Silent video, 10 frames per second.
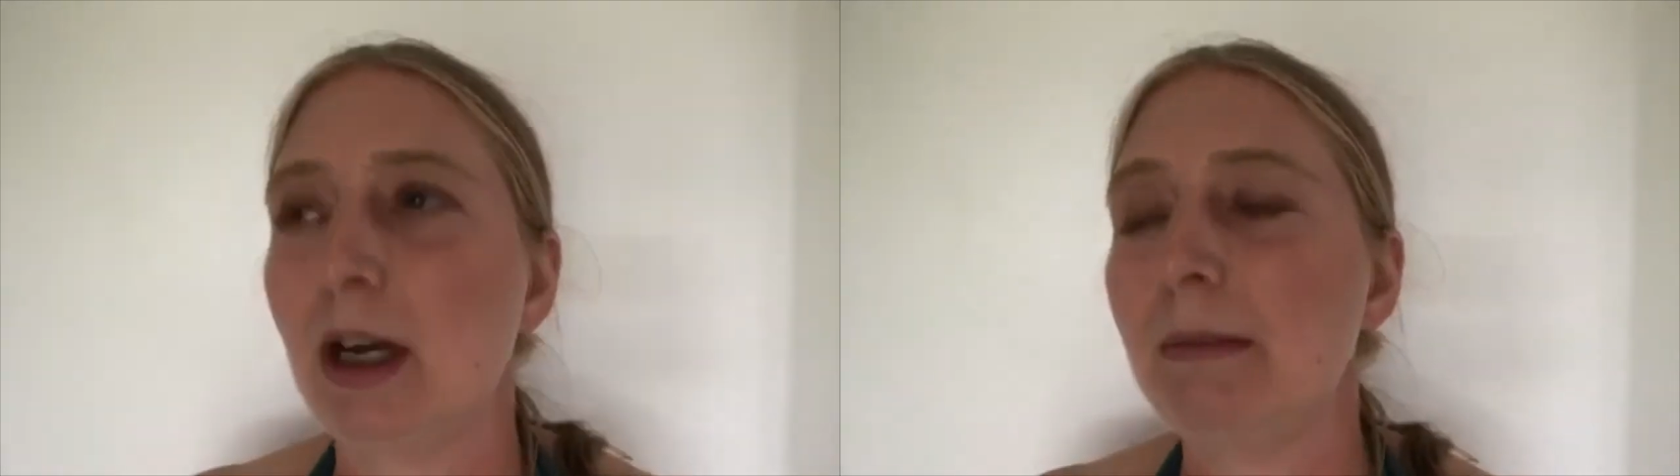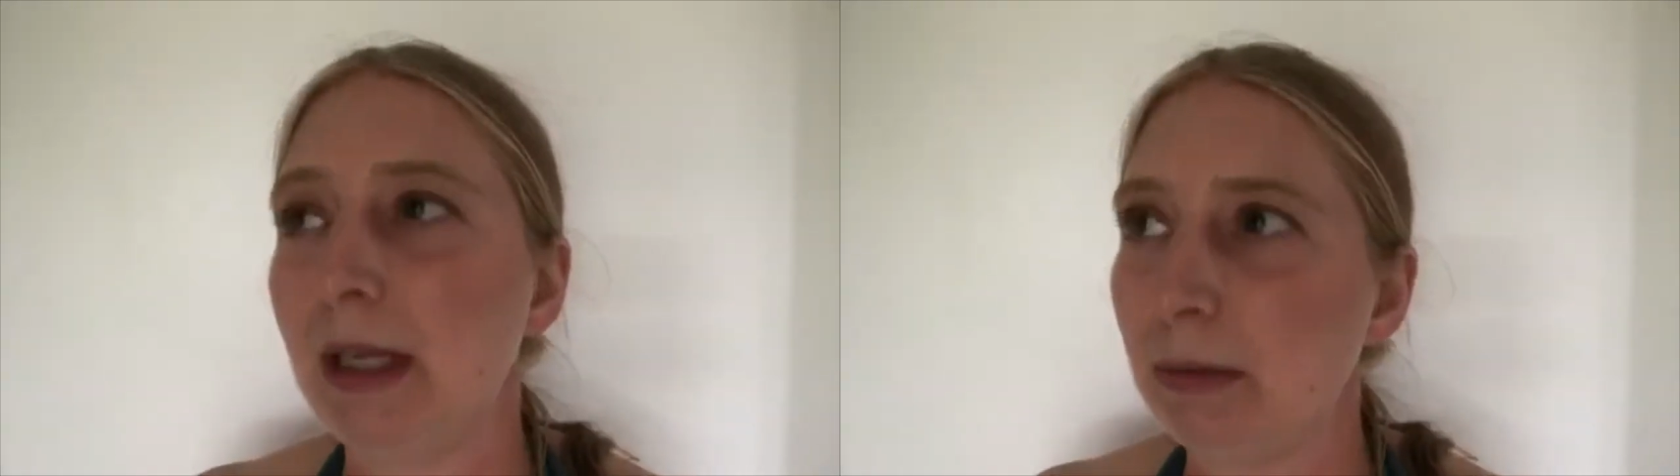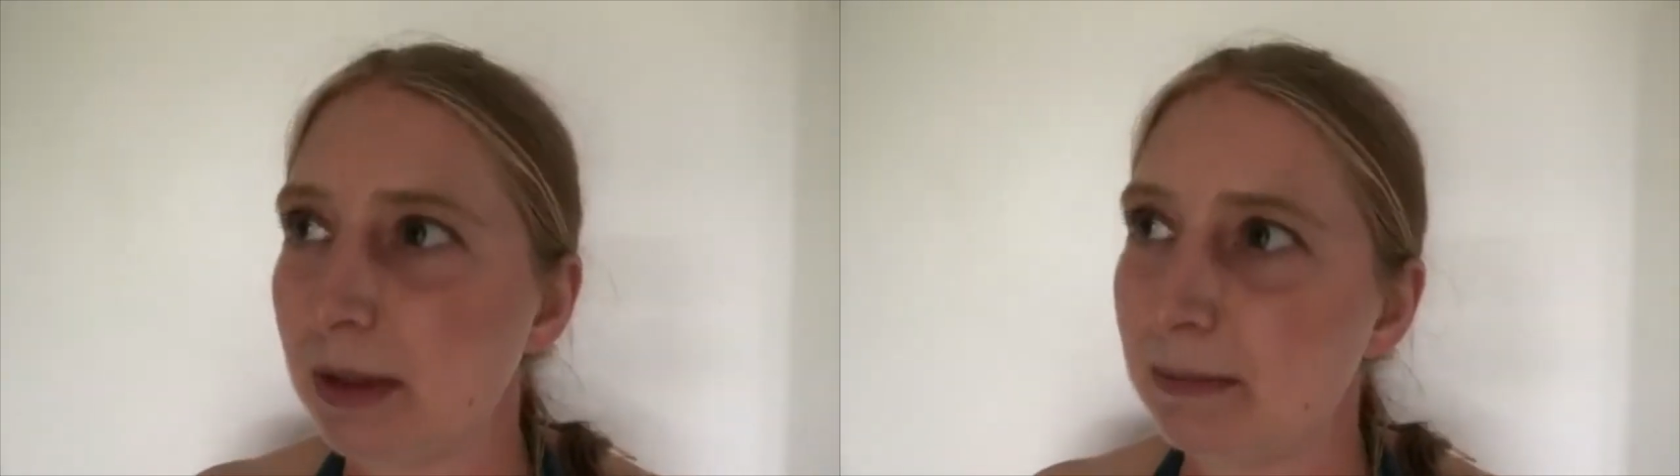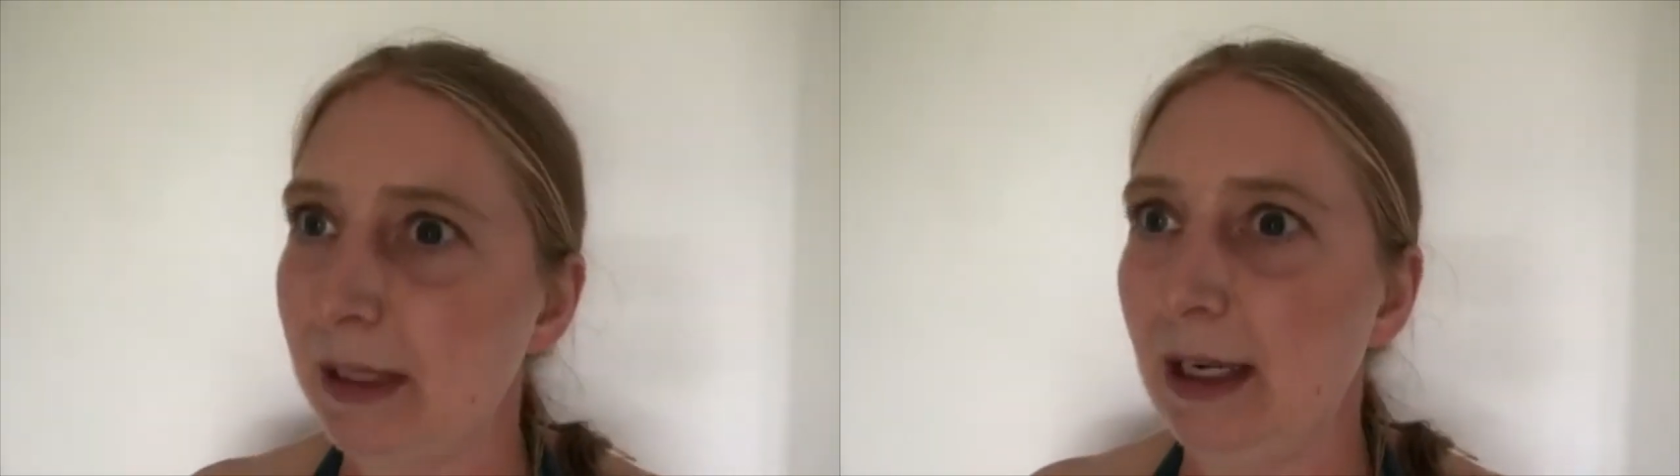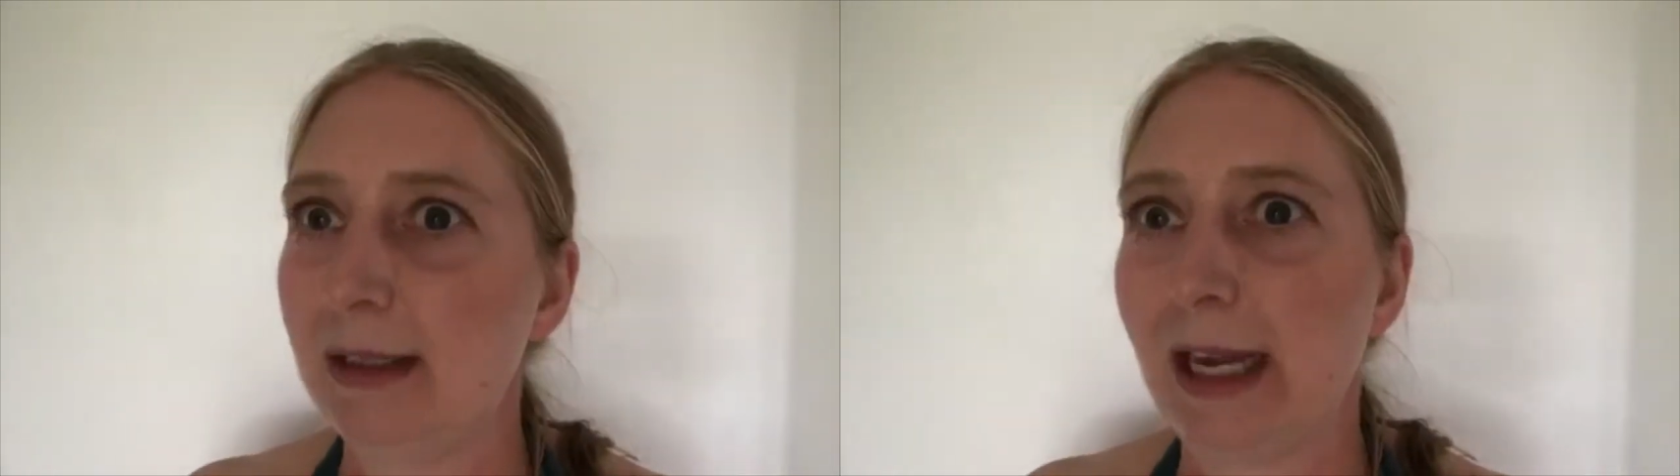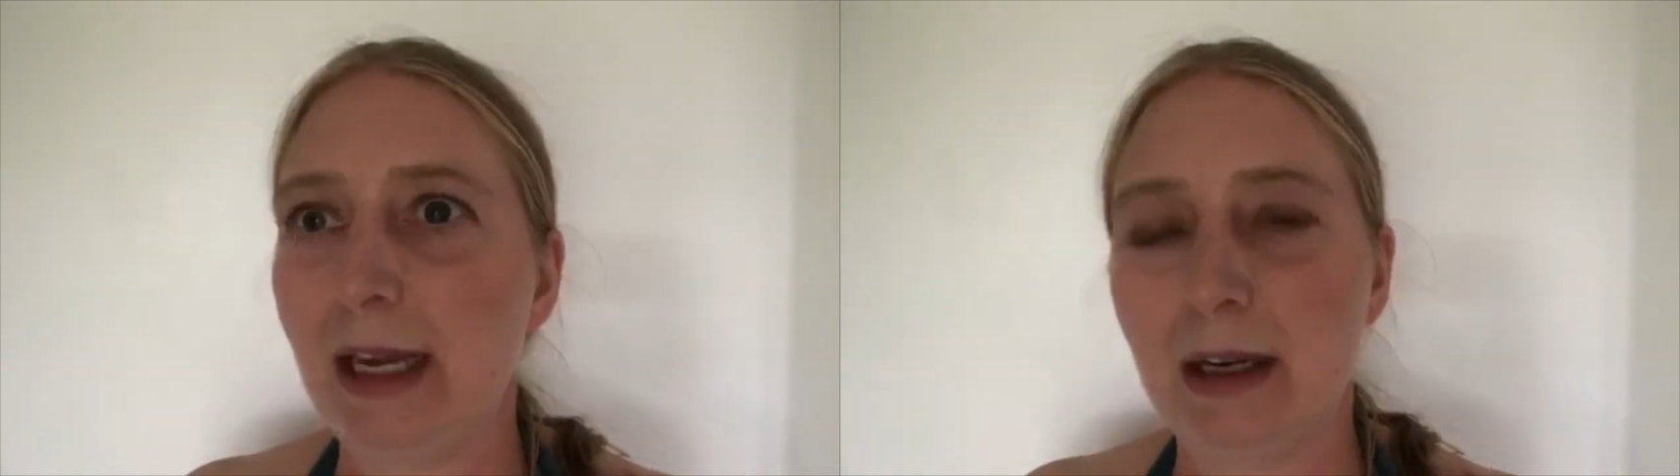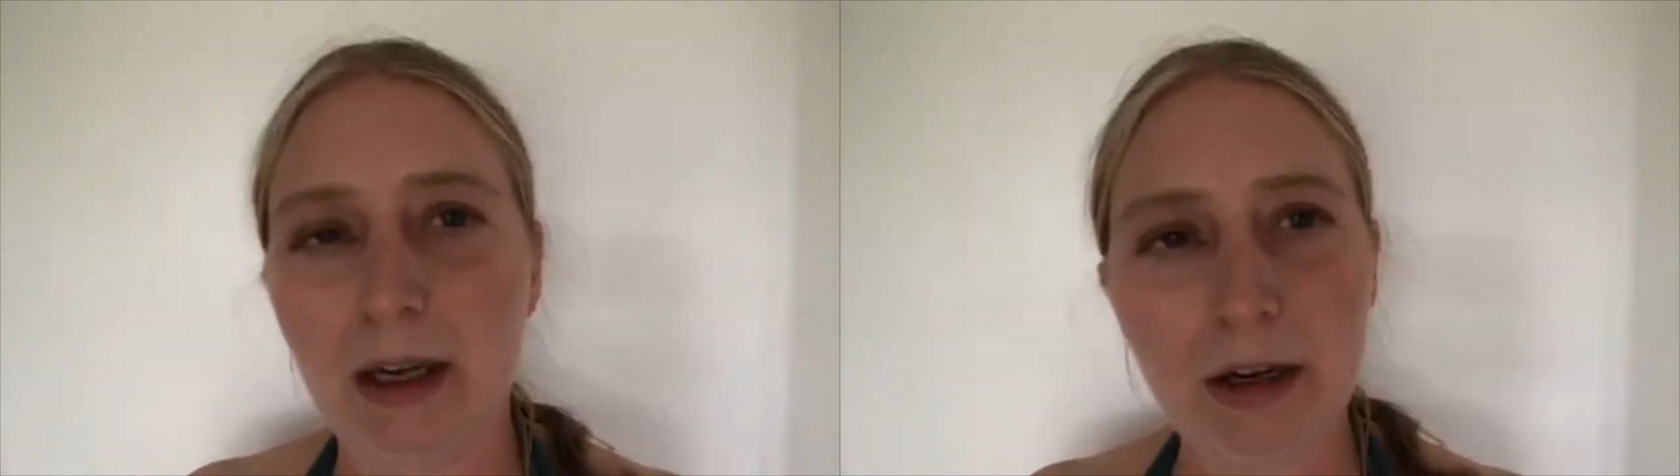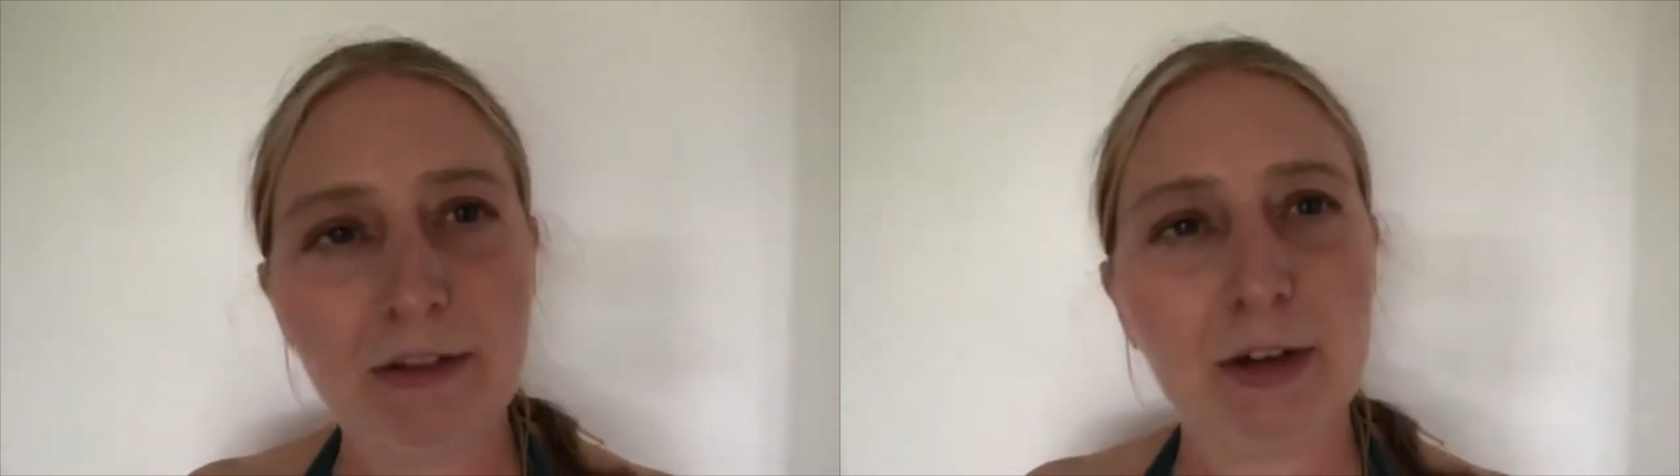company was being taken
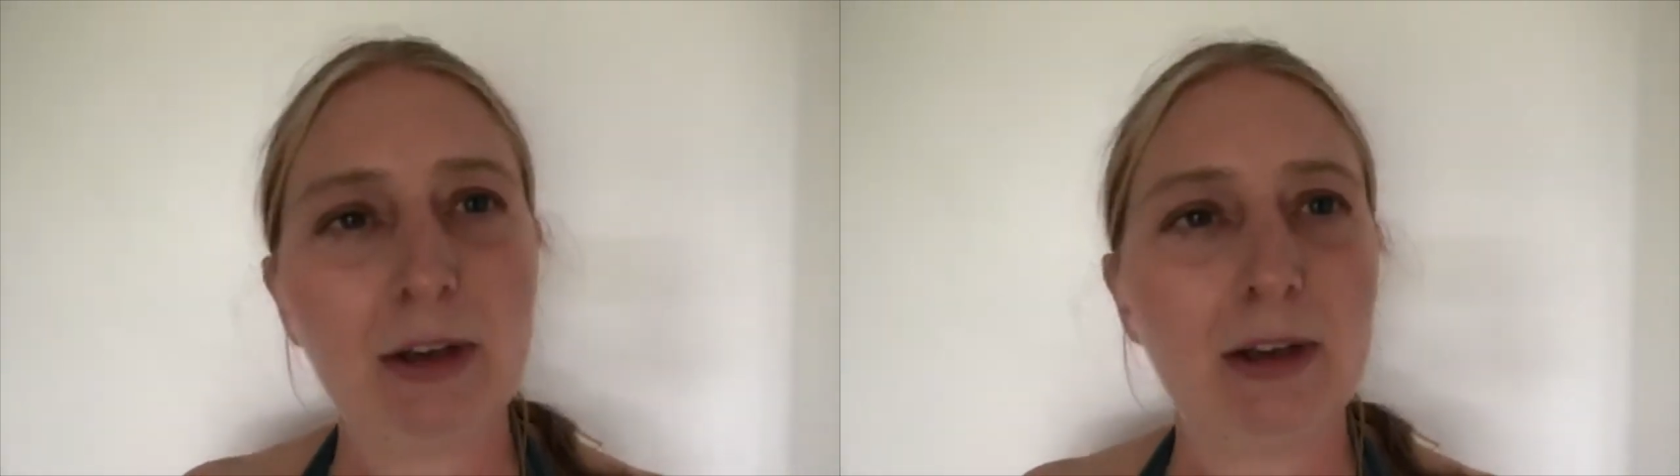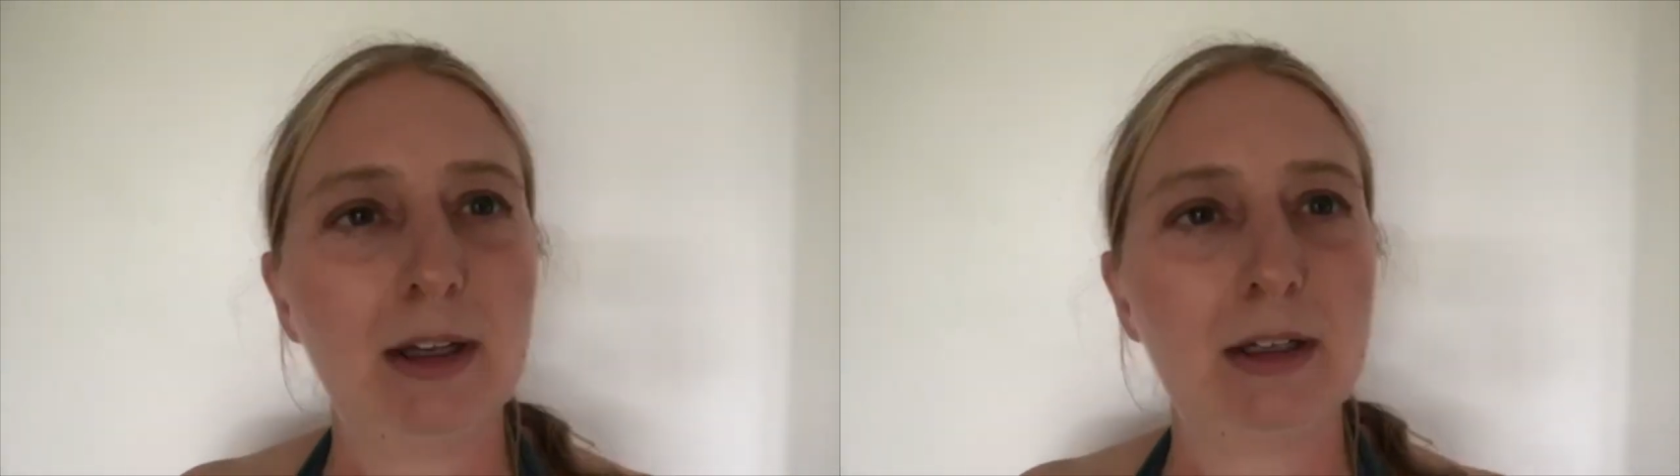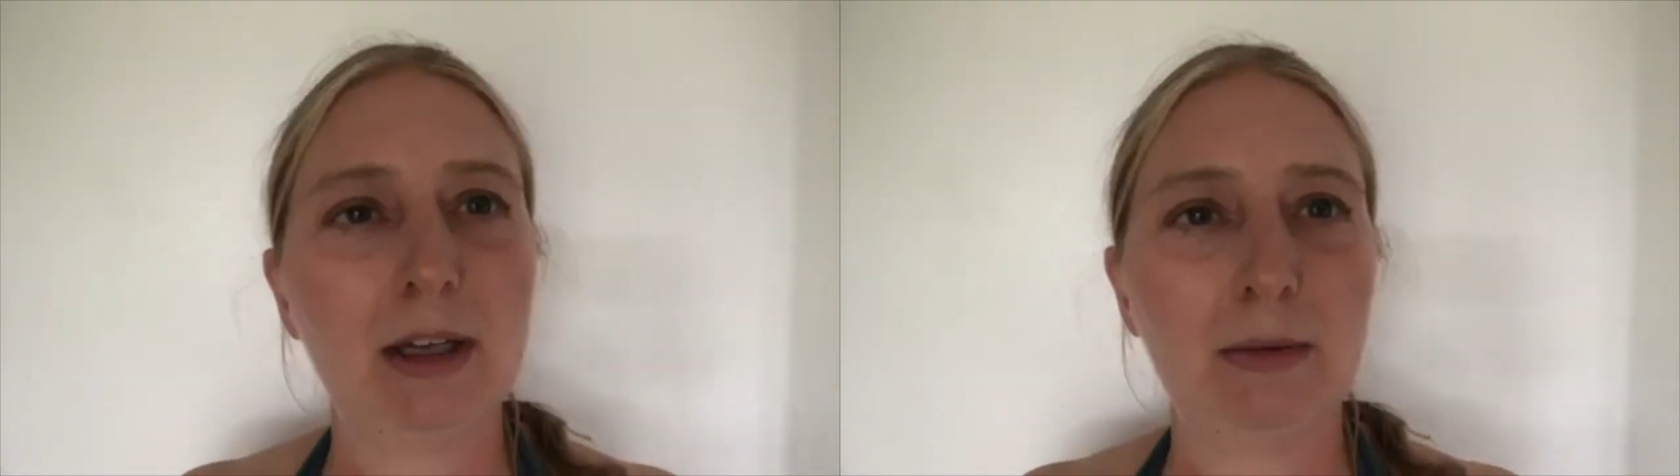over, and